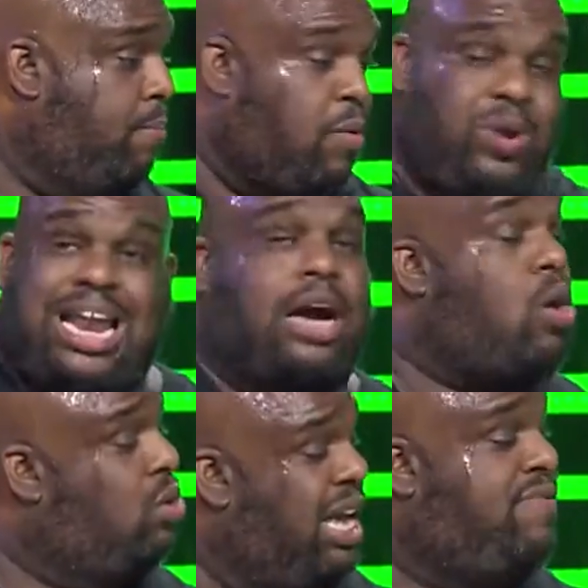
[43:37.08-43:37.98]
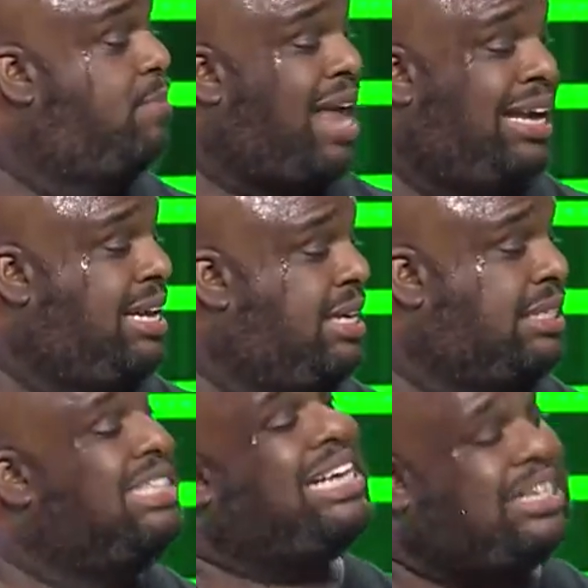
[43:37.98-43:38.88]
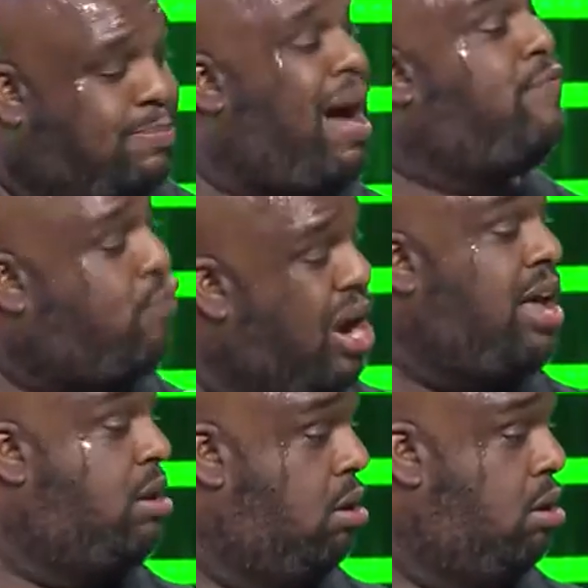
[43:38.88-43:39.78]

But we not gonna leave him like this, because that's my friend.